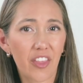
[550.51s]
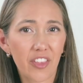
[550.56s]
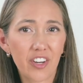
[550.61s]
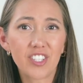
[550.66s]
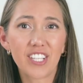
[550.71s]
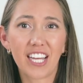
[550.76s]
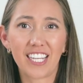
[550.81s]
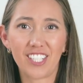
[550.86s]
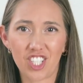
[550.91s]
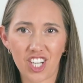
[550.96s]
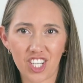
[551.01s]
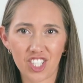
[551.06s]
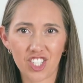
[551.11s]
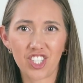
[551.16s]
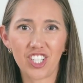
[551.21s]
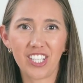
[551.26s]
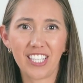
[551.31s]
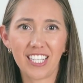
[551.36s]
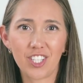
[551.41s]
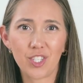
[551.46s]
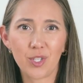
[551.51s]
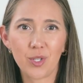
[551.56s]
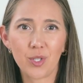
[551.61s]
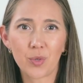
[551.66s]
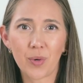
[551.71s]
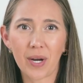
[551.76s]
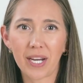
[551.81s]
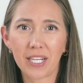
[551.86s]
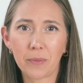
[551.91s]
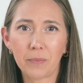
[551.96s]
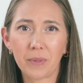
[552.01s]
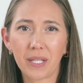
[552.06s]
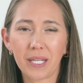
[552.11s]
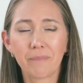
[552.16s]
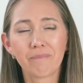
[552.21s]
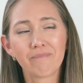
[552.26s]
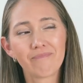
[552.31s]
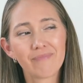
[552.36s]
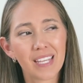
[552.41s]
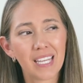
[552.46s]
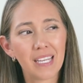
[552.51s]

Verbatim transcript: other digestion issues randomly,